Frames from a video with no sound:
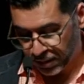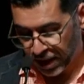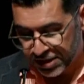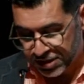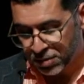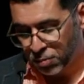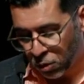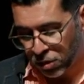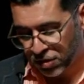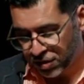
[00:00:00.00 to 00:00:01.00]
It's an
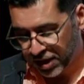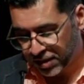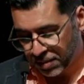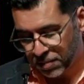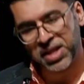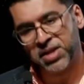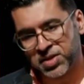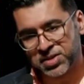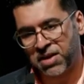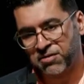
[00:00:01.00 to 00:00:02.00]
important thing that many of
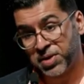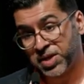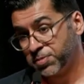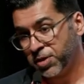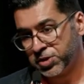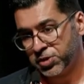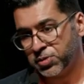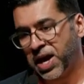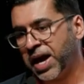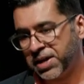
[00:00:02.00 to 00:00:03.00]
us haven't been exposed to, and
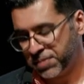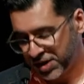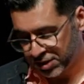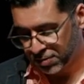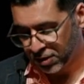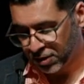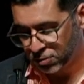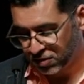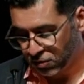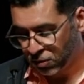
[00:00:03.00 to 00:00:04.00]
I hadn't been exposed to
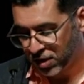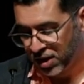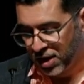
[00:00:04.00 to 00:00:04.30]
before.